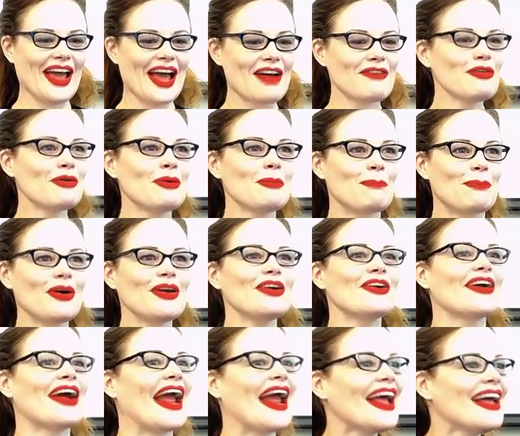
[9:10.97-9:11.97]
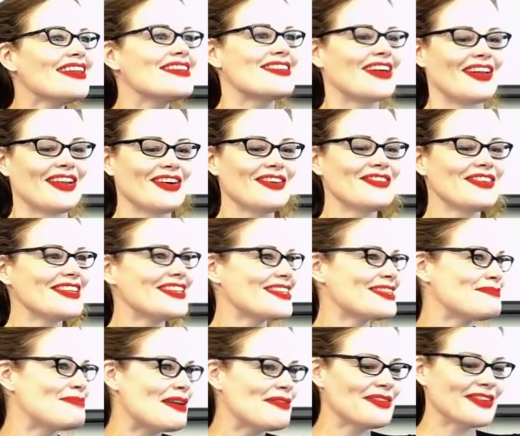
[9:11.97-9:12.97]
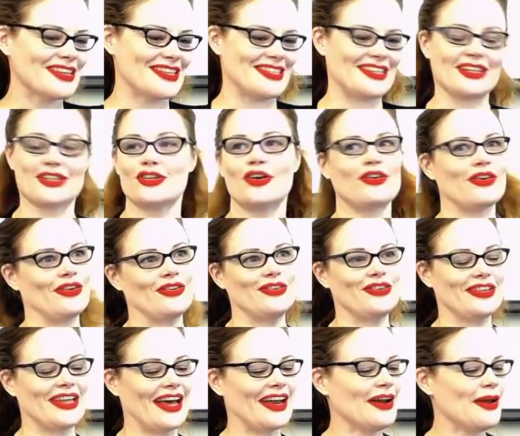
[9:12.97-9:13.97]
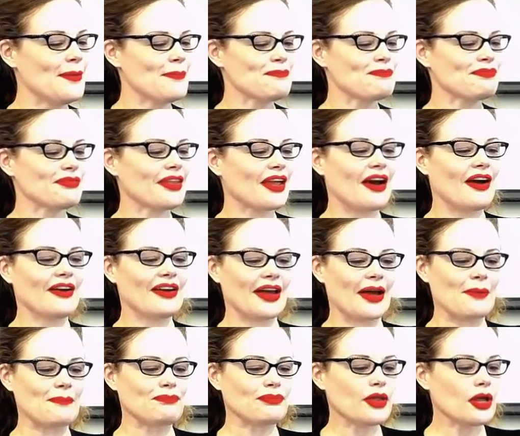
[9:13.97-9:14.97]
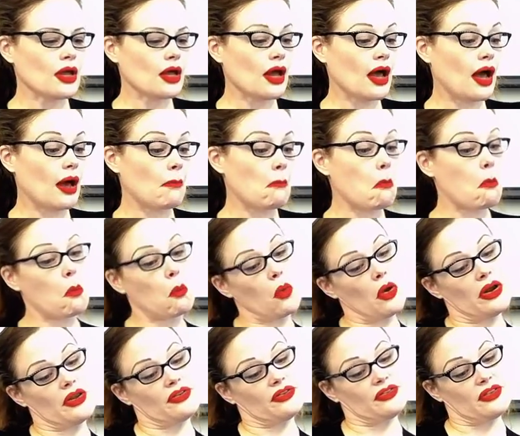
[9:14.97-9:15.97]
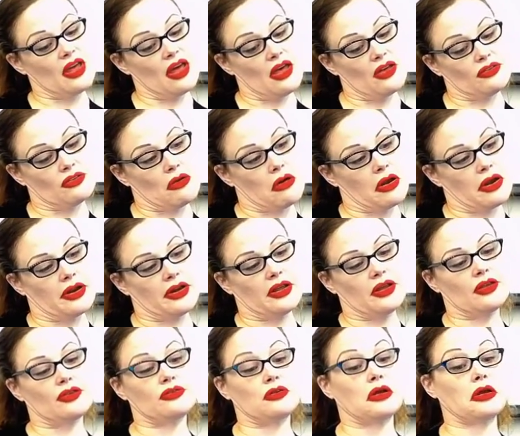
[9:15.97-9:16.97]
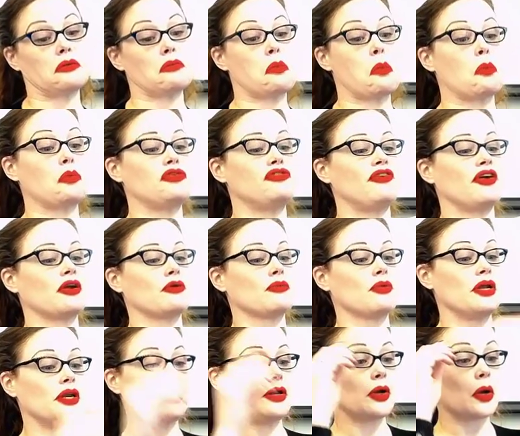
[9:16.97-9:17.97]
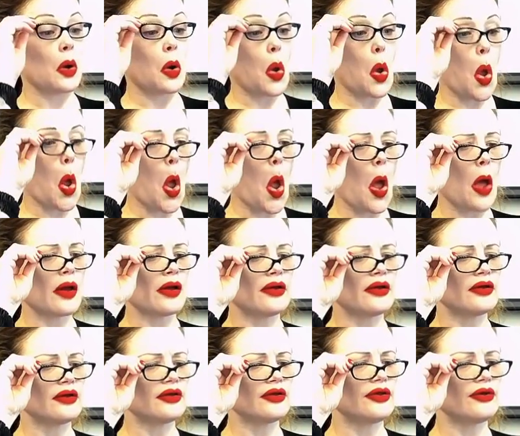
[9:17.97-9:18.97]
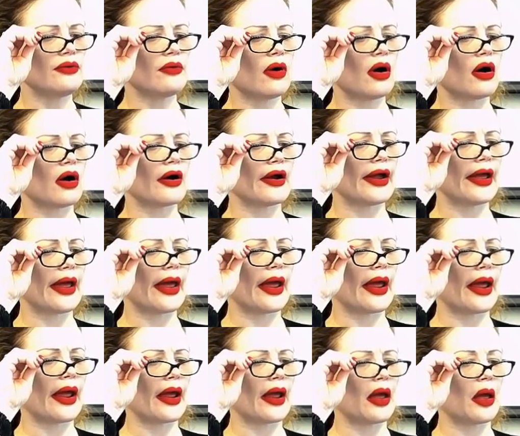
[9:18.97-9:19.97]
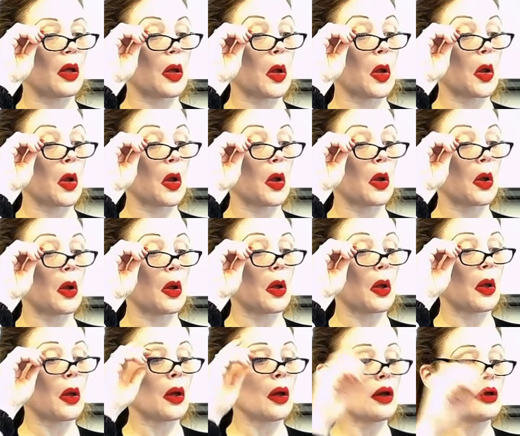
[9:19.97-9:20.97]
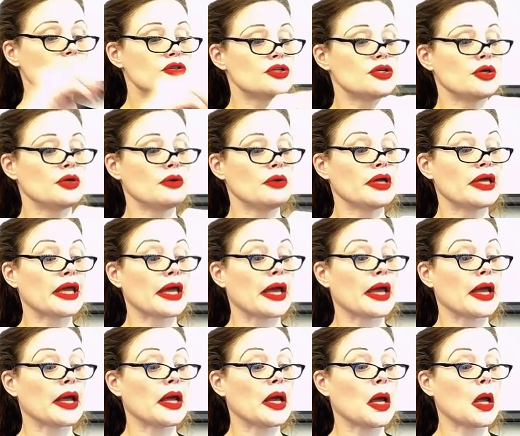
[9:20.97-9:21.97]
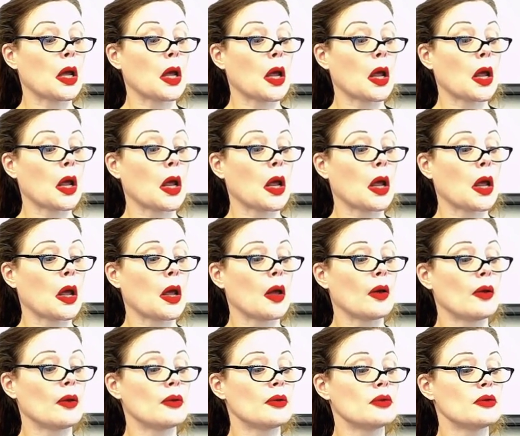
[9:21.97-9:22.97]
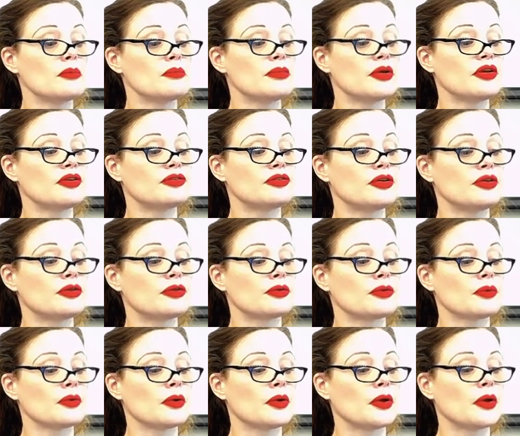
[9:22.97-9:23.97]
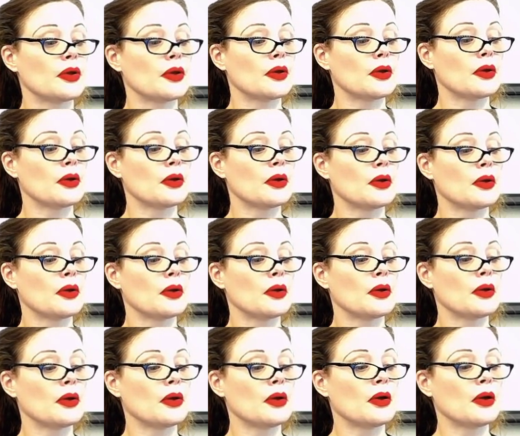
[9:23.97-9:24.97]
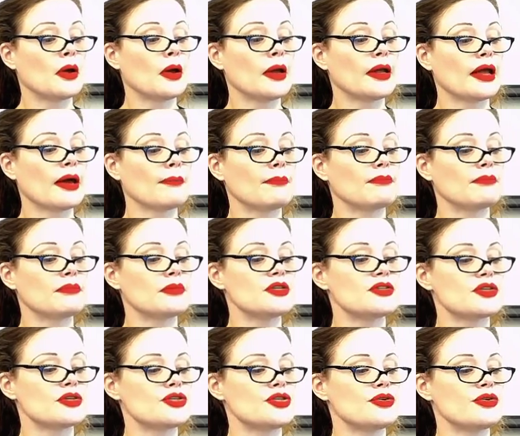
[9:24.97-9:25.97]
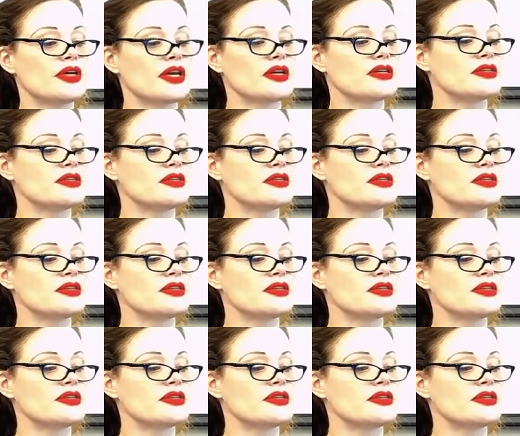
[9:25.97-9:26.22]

everyone, put your hands all over this memory stick." No, don't do that. Okay. Um, what it says on it is, and I, if I can read it here, you are a two gig PC3. Yep, this is a two gig